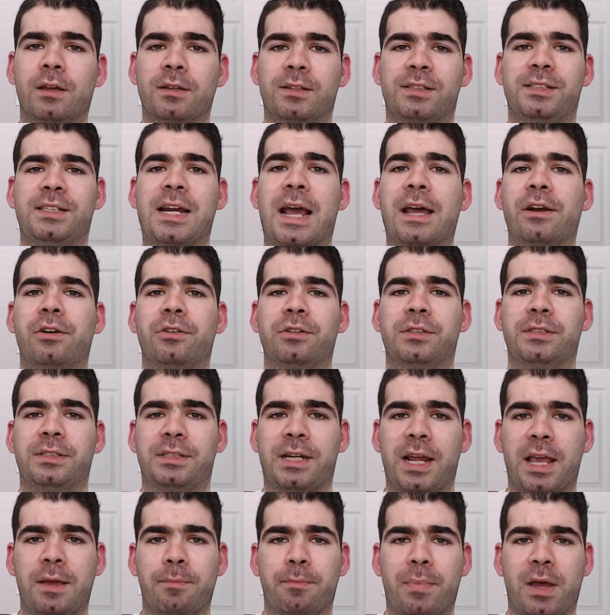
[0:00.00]
standard
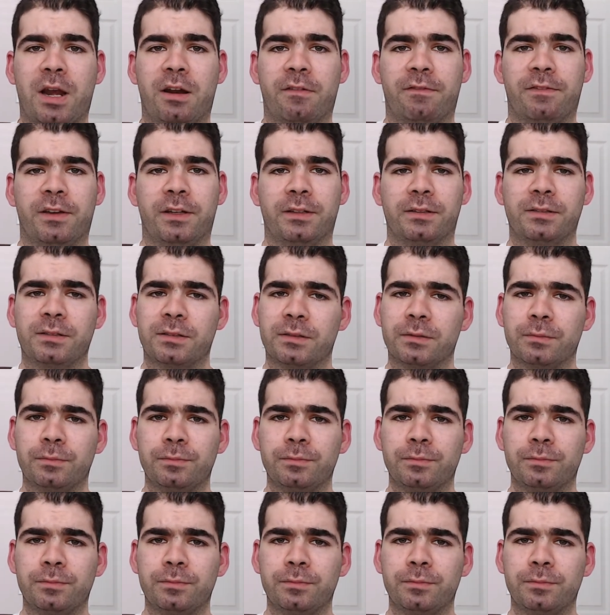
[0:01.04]
state benefits.